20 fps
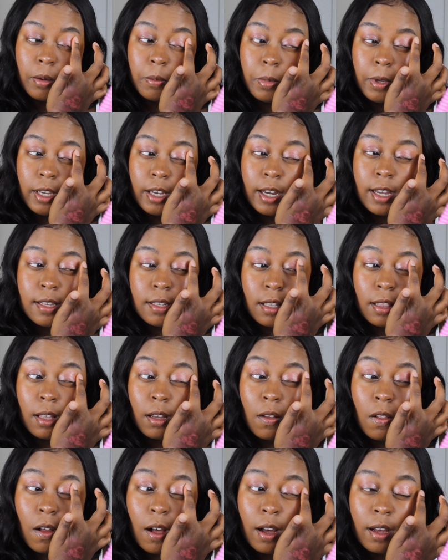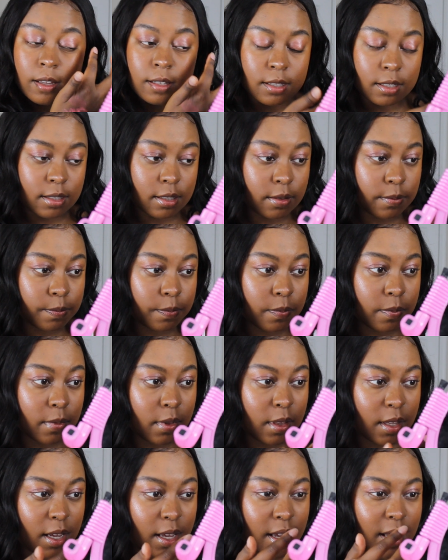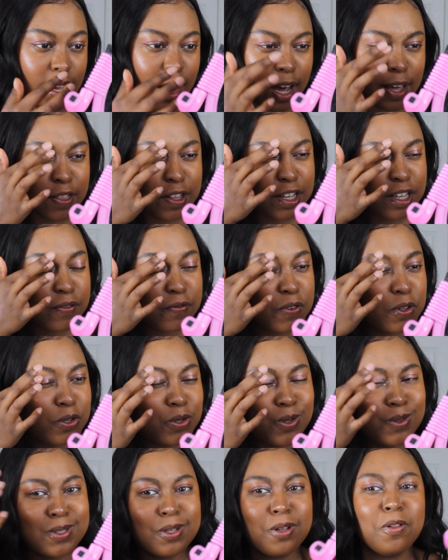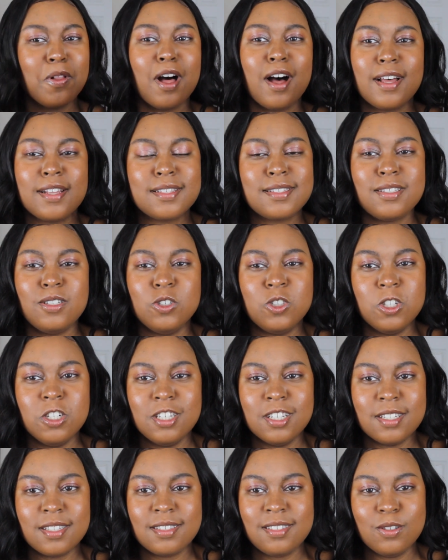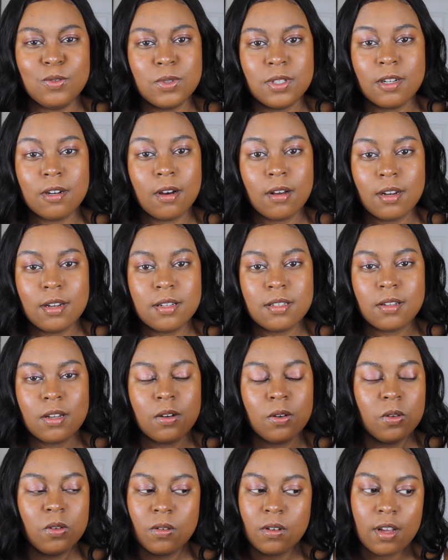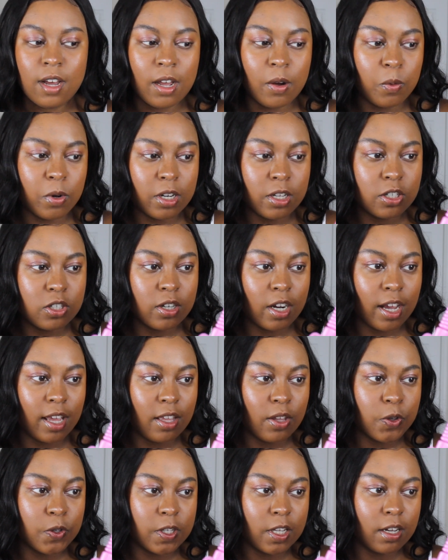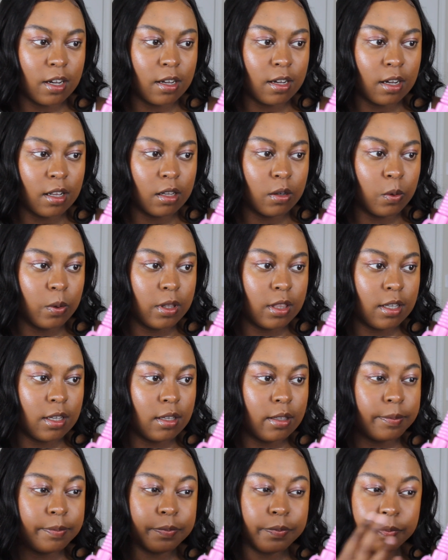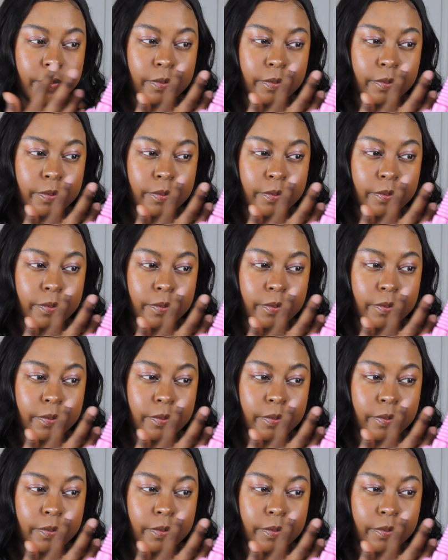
because of the gloss. I think if you use gloss, you should just use it on its own. I wouldn't try using the color with it.